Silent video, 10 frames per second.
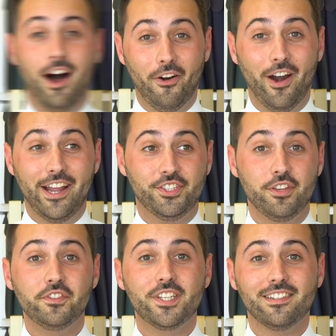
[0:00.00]
All right, so
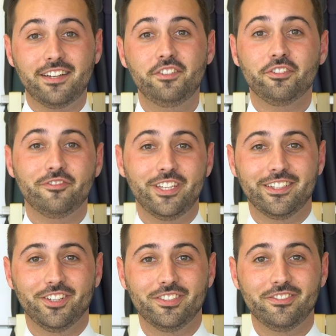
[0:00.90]
you've selected your
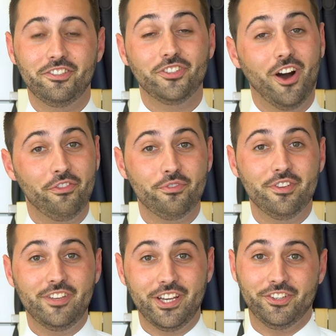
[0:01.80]
vehicle, you've gone through
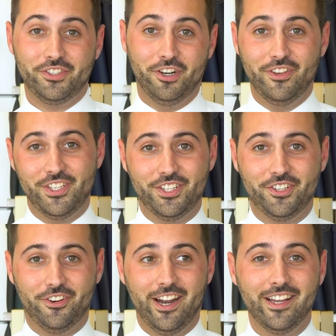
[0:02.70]
the vehicle service
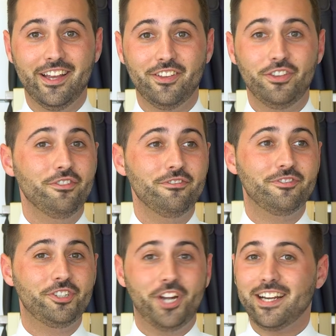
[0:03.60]
history,
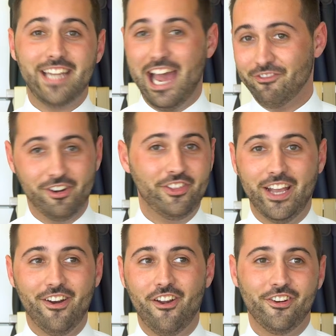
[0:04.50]
you've checked
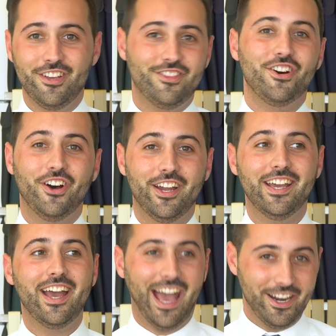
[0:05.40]
everything out underneath the
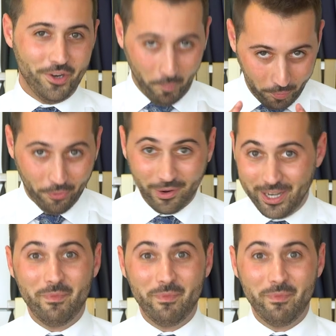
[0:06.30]
hood, and you're pretty